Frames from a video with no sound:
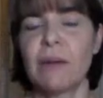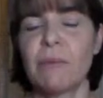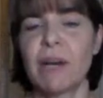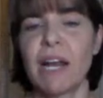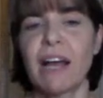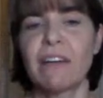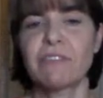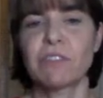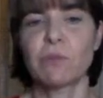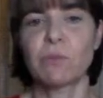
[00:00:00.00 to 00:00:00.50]
I
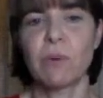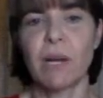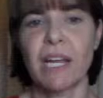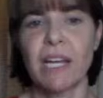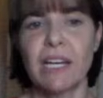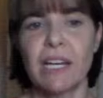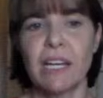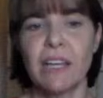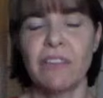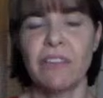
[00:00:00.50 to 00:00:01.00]
would have to
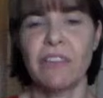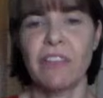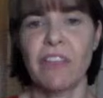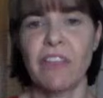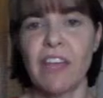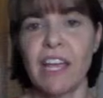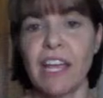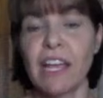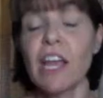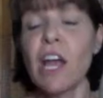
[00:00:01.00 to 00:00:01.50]
write in the
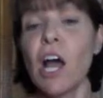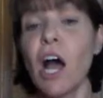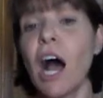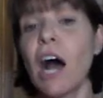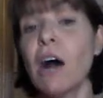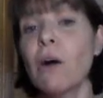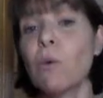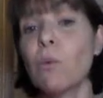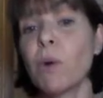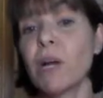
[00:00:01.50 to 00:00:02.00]
thing.
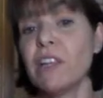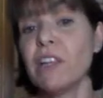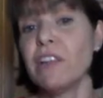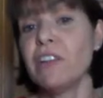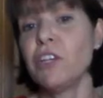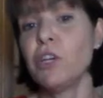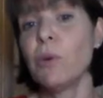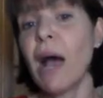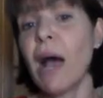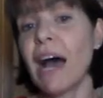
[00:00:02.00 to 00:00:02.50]

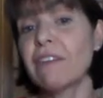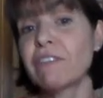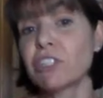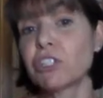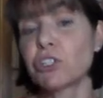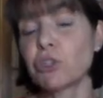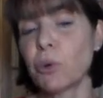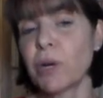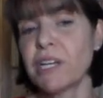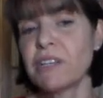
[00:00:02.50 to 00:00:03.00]
What you have
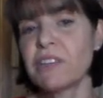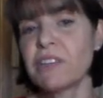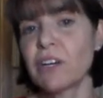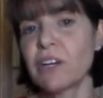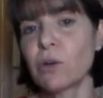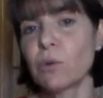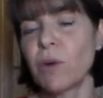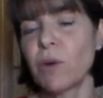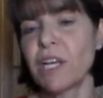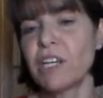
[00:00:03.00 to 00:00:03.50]
a choice
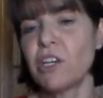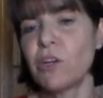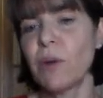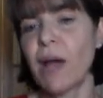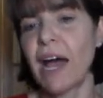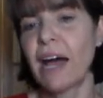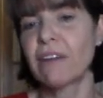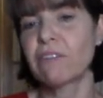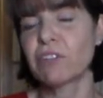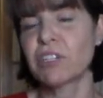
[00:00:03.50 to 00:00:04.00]
here when
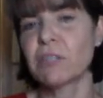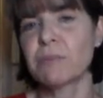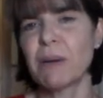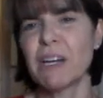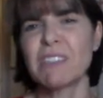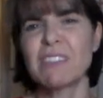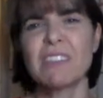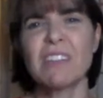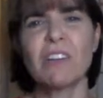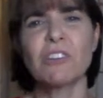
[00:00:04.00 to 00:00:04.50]
you have
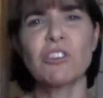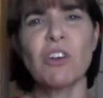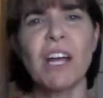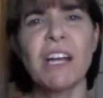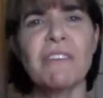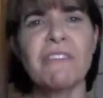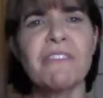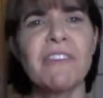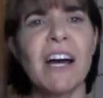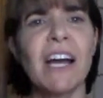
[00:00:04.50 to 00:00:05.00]
responses. I'll
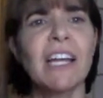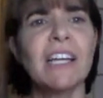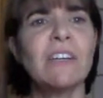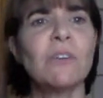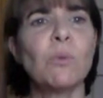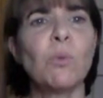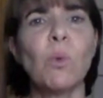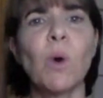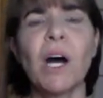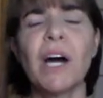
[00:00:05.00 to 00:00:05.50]
try to
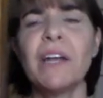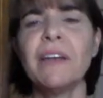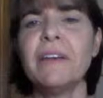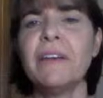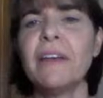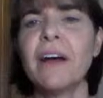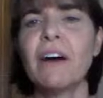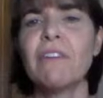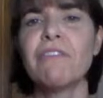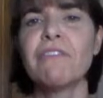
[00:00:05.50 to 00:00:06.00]
find
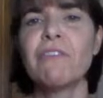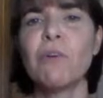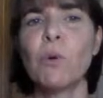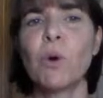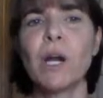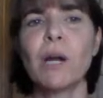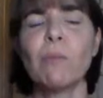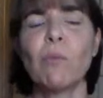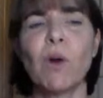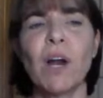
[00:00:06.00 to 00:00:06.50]
a
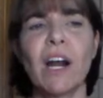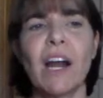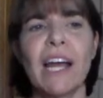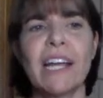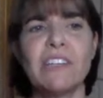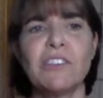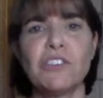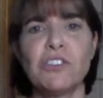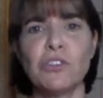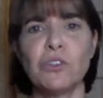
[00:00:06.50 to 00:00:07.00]
form where
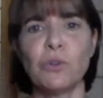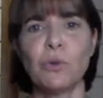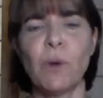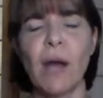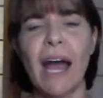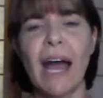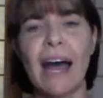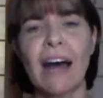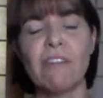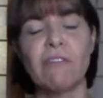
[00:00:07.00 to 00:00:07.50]
I
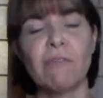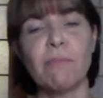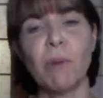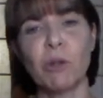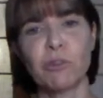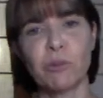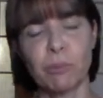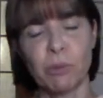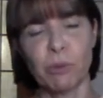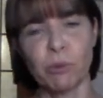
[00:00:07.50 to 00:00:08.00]
do have
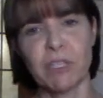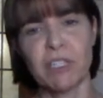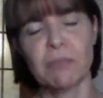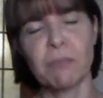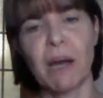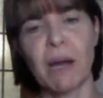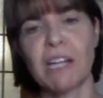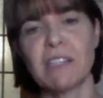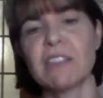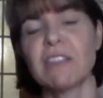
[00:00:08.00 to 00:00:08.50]
multiple
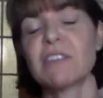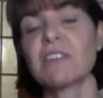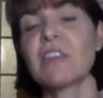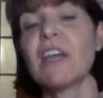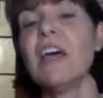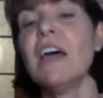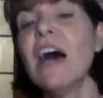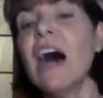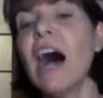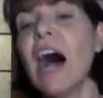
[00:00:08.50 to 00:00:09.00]

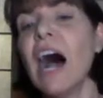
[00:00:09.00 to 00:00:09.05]
responses.